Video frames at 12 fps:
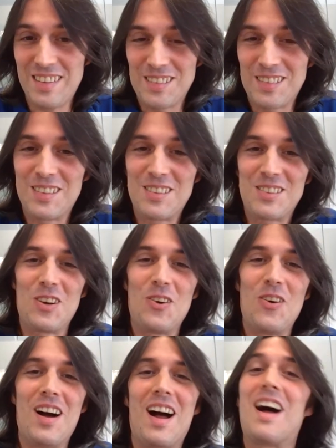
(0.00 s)

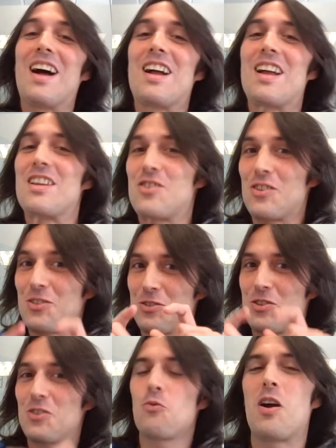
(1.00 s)
So, uh, just
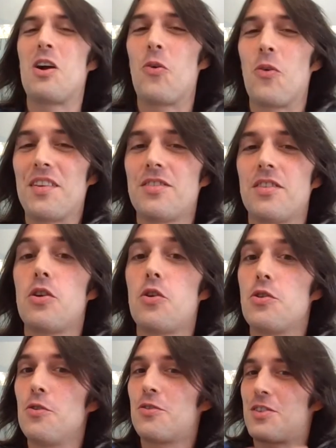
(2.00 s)
just one question:
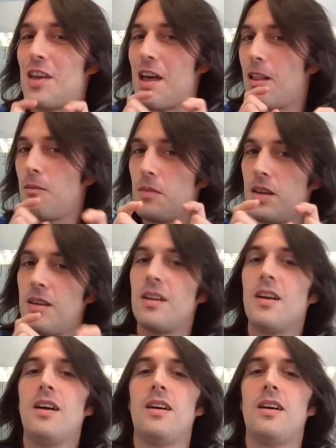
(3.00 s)
Could you tell me